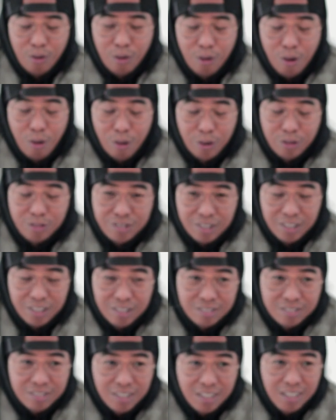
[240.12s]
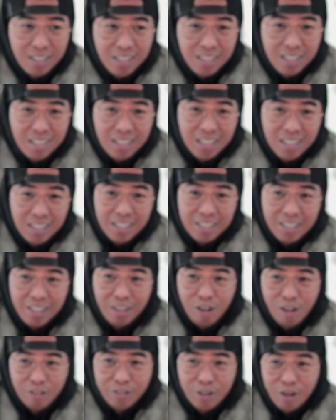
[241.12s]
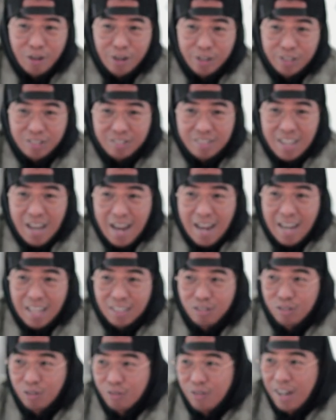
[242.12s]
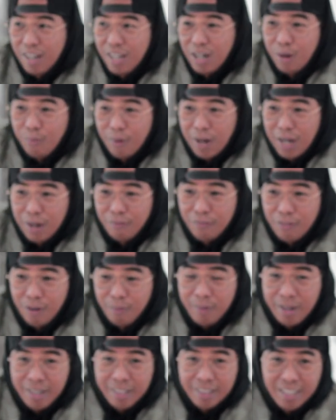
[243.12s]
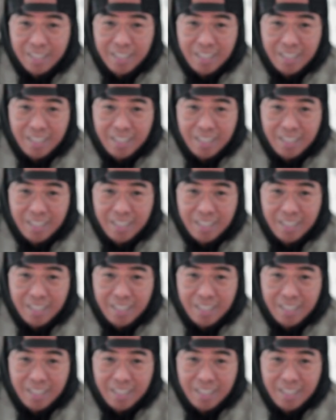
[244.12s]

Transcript: horses and then all the horses had to run away from it